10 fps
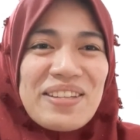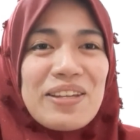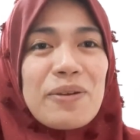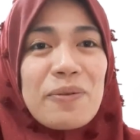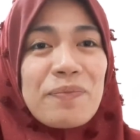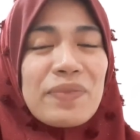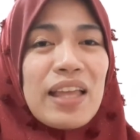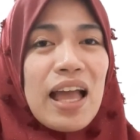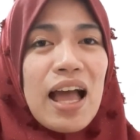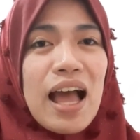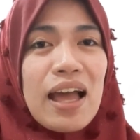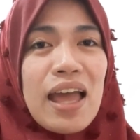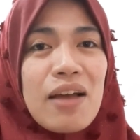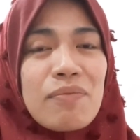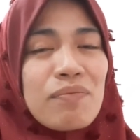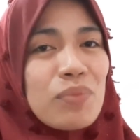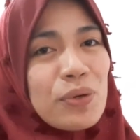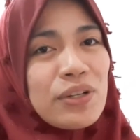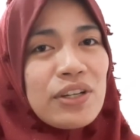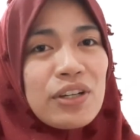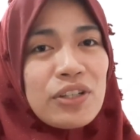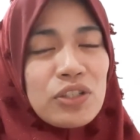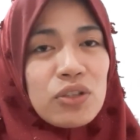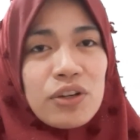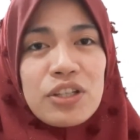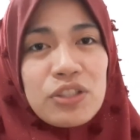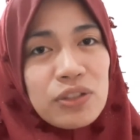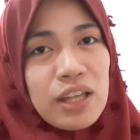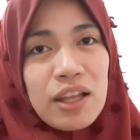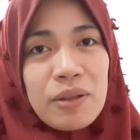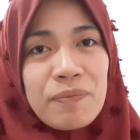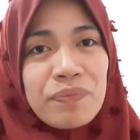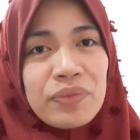So you know, I have more stories to tell.